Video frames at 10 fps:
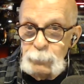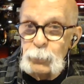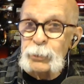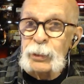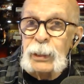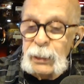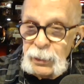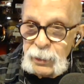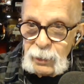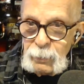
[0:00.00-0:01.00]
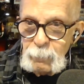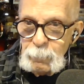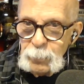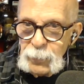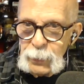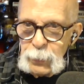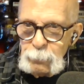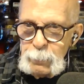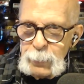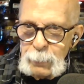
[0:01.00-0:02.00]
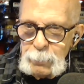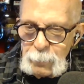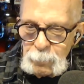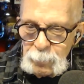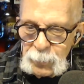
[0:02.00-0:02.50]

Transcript: Have you seen anything? I have not.